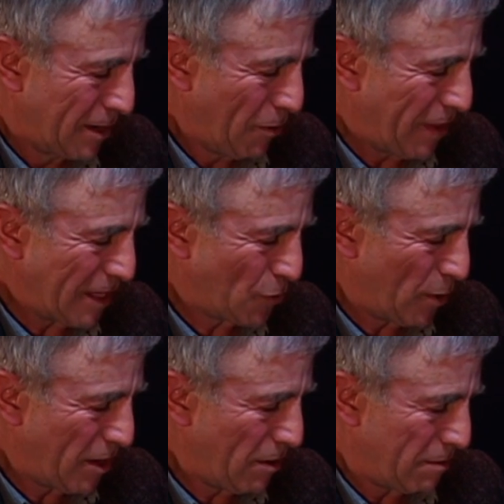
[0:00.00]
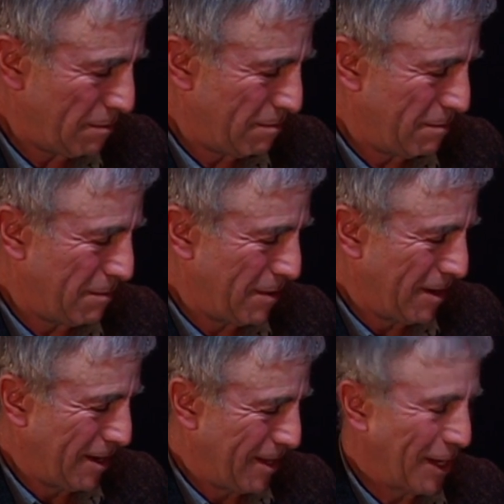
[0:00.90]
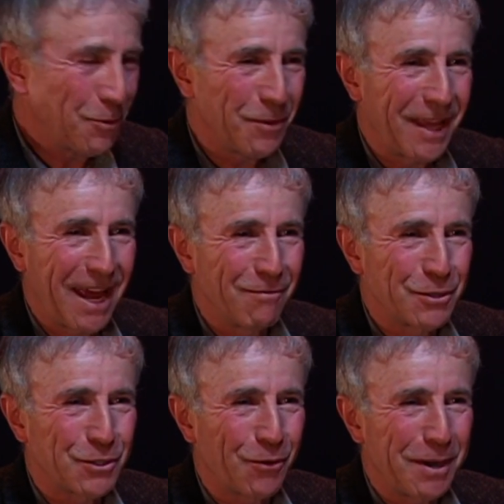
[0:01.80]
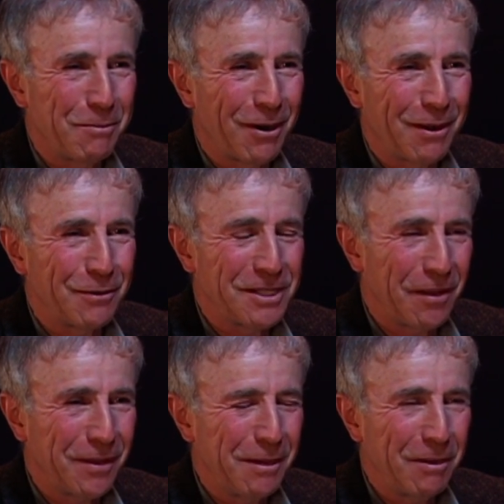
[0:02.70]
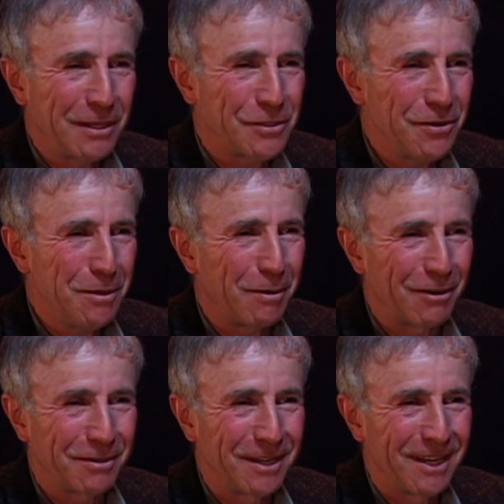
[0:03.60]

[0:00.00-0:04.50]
no, that's where they have the story about how there's nothing to be concerned about.